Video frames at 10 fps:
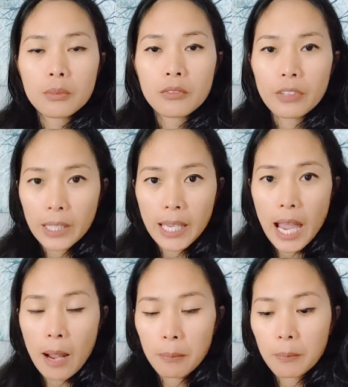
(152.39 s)
filling
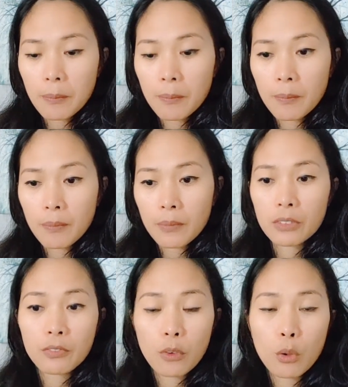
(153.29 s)
up the
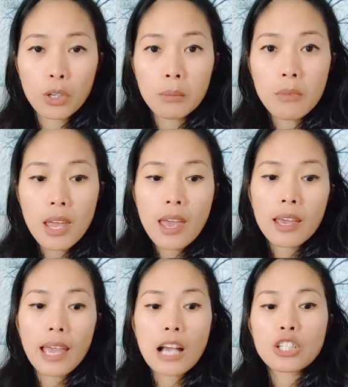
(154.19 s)
form,
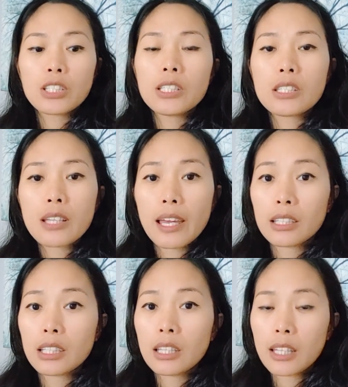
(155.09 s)
it actually states
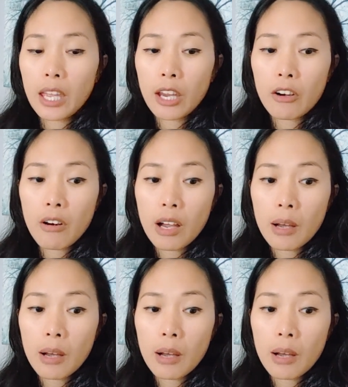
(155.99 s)
in there,